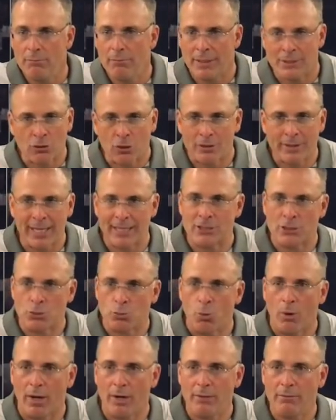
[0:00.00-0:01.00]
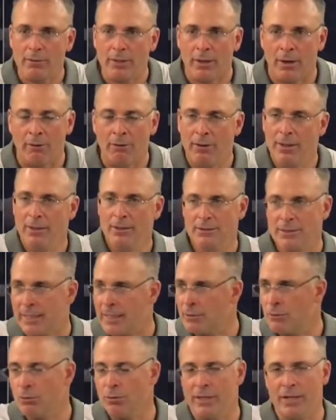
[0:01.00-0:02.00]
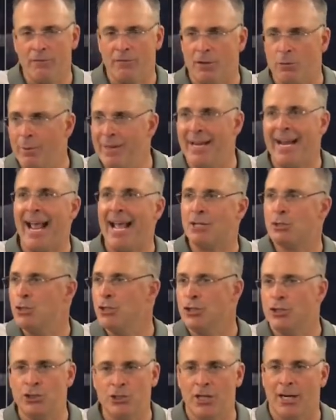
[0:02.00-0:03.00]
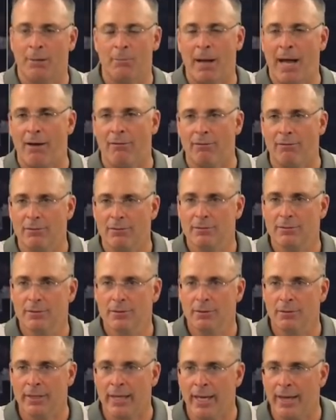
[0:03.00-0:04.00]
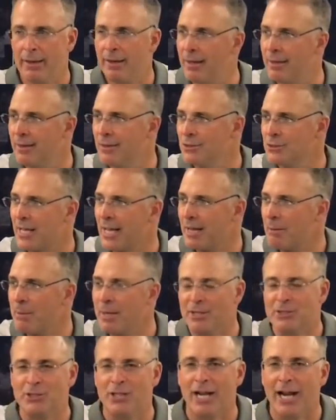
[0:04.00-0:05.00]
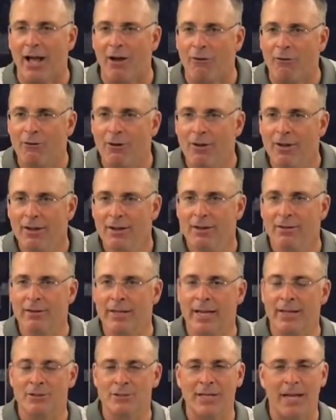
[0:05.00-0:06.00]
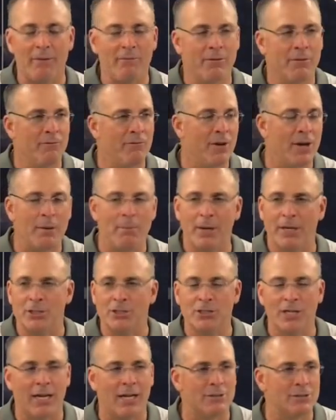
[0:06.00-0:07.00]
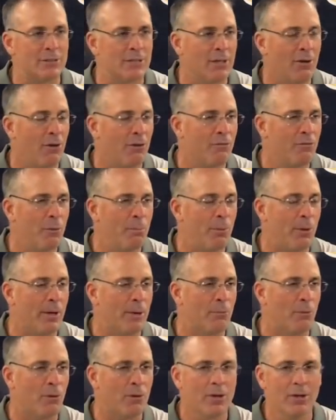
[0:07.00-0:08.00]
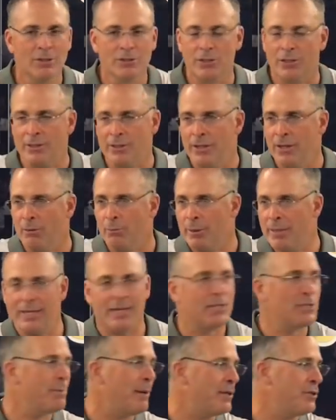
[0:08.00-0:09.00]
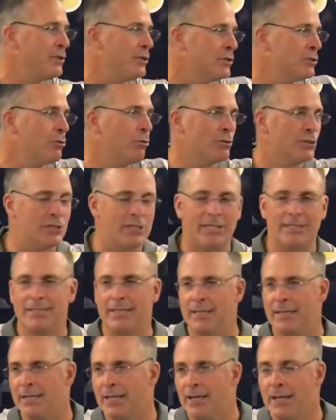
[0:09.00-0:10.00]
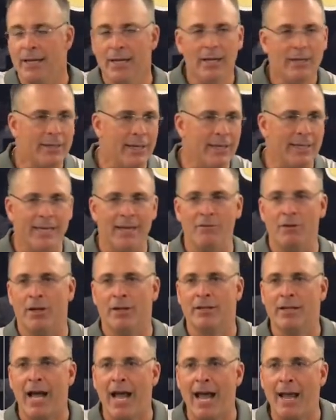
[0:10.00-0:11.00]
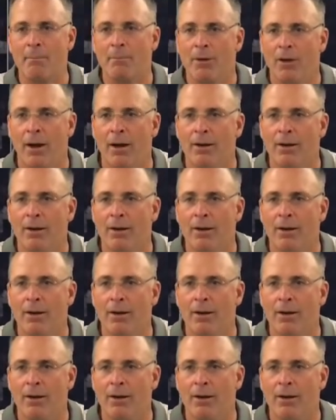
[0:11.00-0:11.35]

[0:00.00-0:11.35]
That's all it takes is one. You know, it's like I told defense, we didn't ask you to shut them out. Okay, there's not going to be a shutout. Okay, there's not very many shutouts in college football anymore. So you know, we didn't expect you to score 60. Didn't didn't give you a time